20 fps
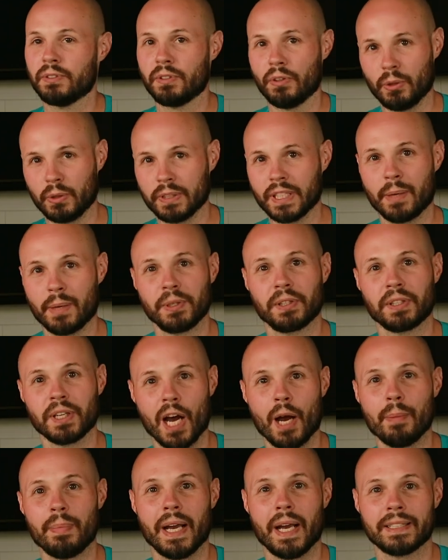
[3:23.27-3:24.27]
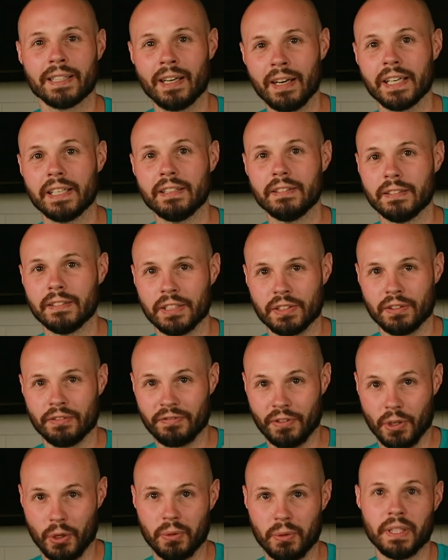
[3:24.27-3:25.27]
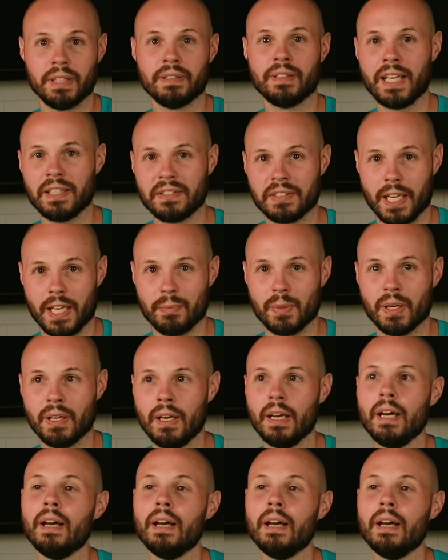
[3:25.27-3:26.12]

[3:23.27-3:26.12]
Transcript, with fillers: The only time you're compact height is a phone in landscape.